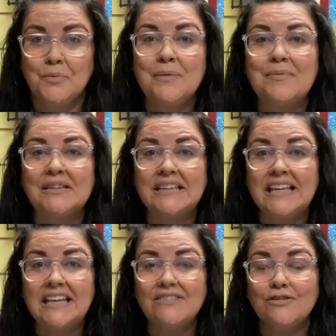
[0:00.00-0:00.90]
We
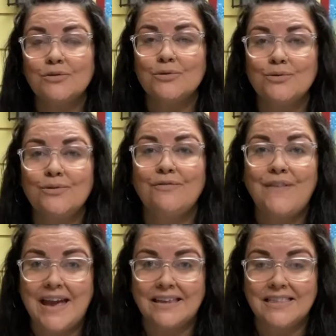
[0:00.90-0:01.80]
believe through
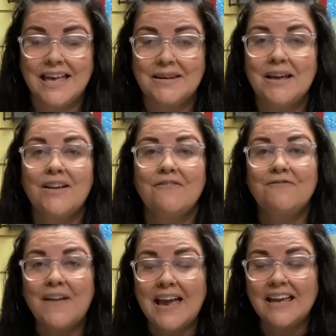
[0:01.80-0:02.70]
faith and
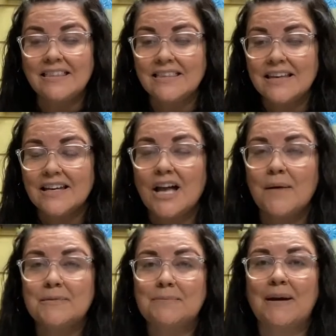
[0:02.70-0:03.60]
faith
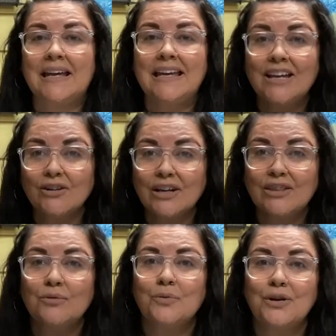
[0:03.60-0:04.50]
comes by hearing
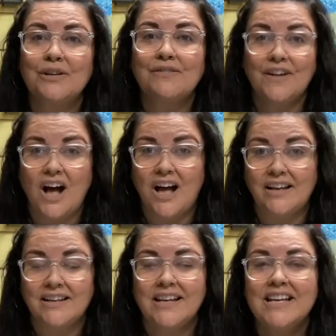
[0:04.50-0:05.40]
the word of God.
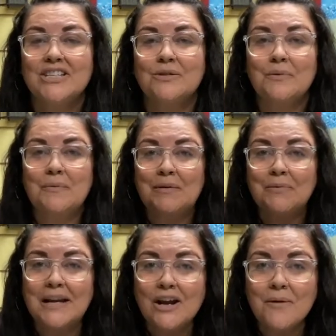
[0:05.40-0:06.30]
So when we
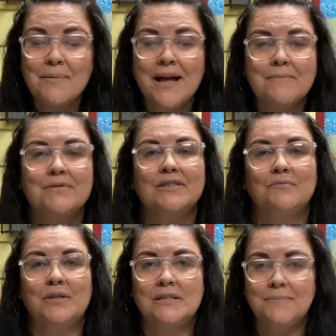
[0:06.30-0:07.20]
read our Bibles
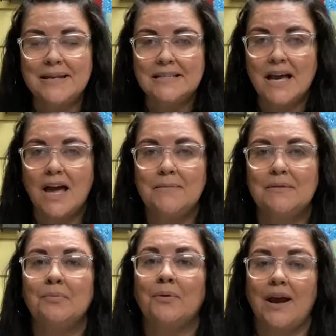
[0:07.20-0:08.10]
and we spend time
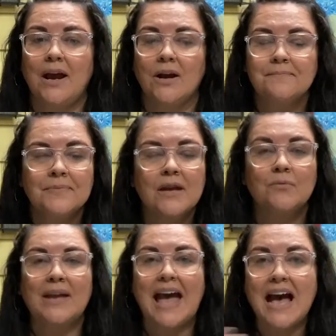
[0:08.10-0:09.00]
in prayer,
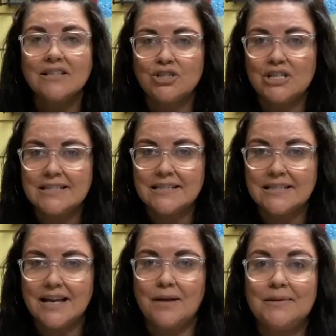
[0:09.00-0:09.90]
we ask Jesus
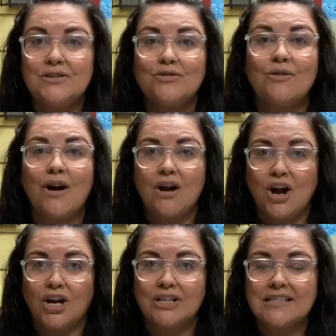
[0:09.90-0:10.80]
to come into our
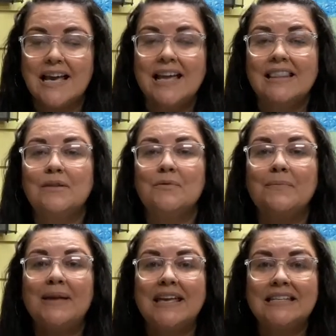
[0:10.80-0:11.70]
hearts, then we
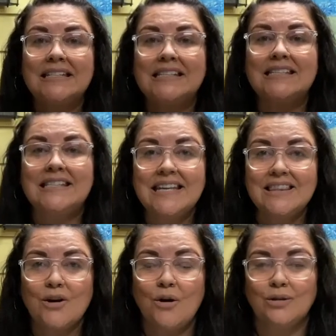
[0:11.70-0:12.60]
begin to see
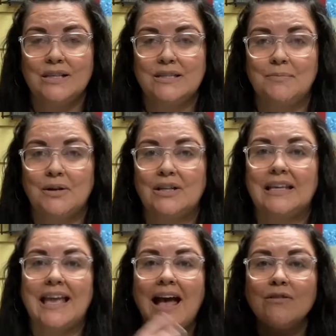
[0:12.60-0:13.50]
the Holy Spirit,
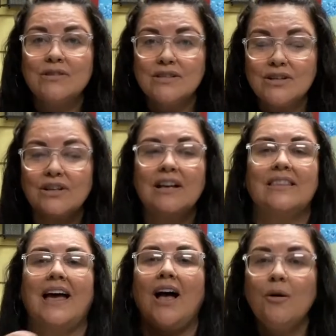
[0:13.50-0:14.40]
the counselor,
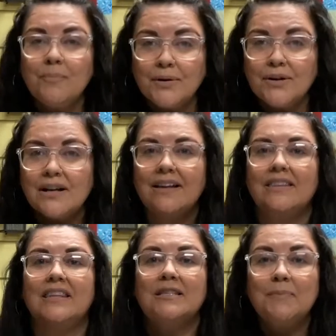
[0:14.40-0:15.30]
the helper,
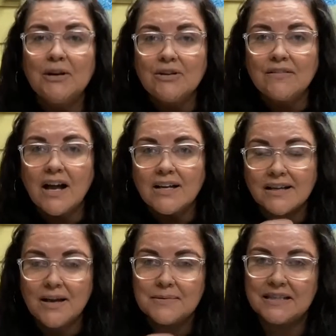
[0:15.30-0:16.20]
the Spirit of
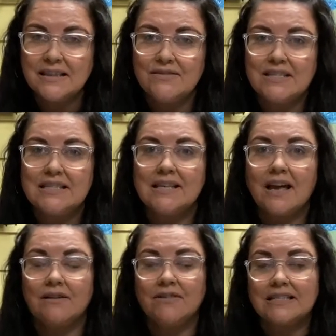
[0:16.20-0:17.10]
God comes and lives
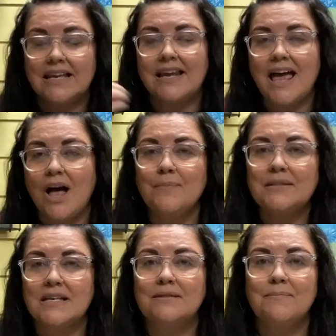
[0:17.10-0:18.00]
inside of us and
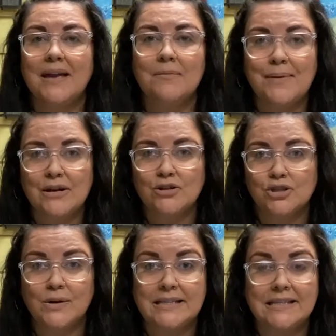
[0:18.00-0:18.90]
helps us make better
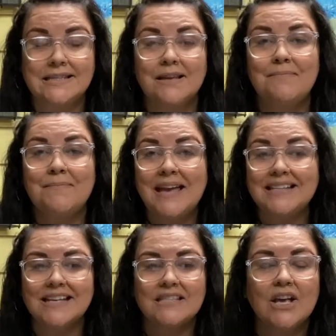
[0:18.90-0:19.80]
choices. It
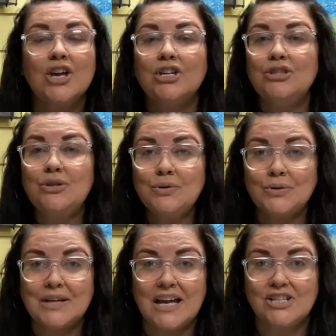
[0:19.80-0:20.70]
makes us new
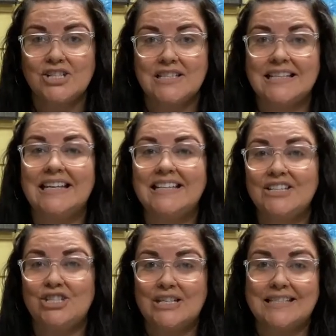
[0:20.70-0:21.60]
creations
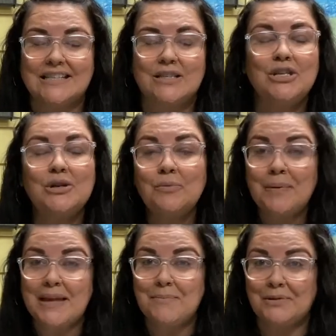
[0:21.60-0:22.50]
in Jesus, new
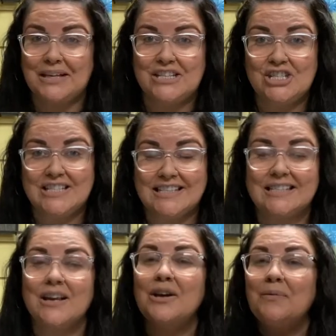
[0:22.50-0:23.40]
people in Jesus.
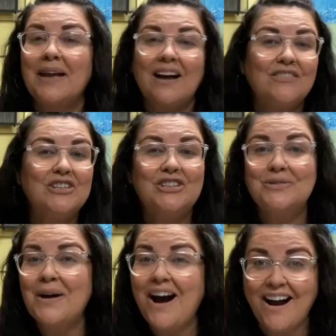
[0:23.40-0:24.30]
We have a
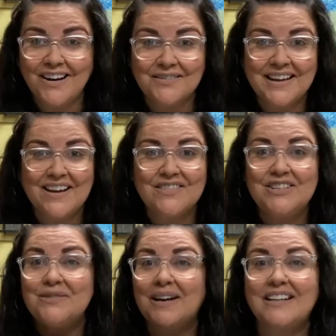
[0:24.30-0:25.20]
new heart. We have a
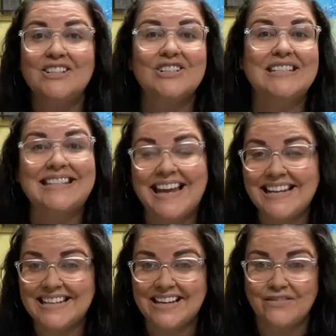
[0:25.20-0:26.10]
new
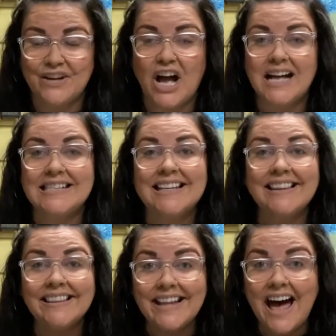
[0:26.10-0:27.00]
understanding of God's
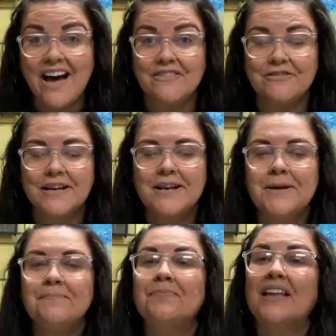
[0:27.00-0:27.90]
love.
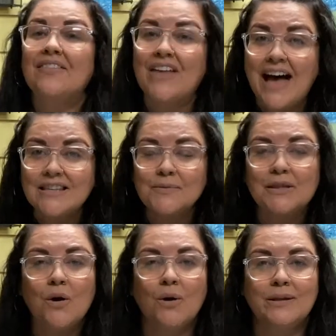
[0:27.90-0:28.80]
That's what
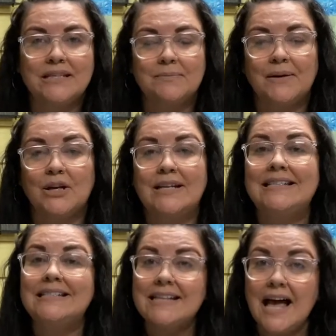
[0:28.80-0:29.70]
the Holy
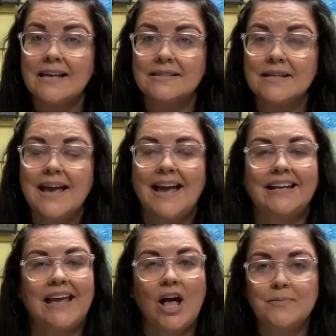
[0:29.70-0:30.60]
Spirit does, and
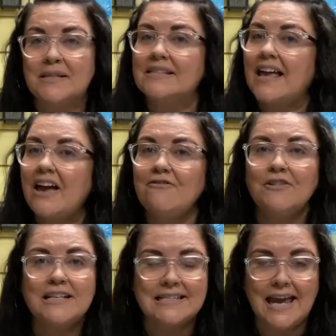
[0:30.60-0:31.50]
He helps us
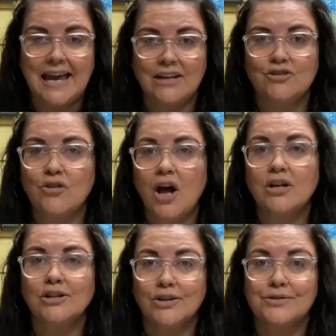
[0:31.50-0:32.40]
every day draw
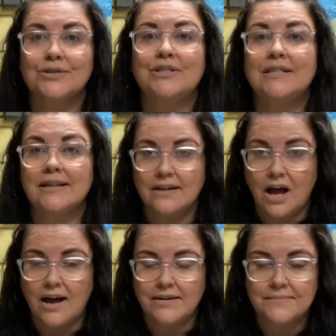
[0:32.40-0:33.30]
closer to
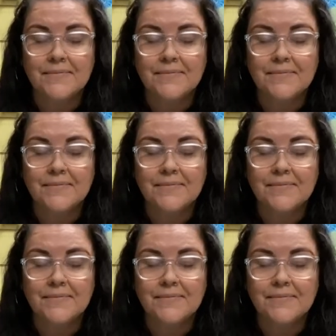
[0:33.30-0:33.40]
God.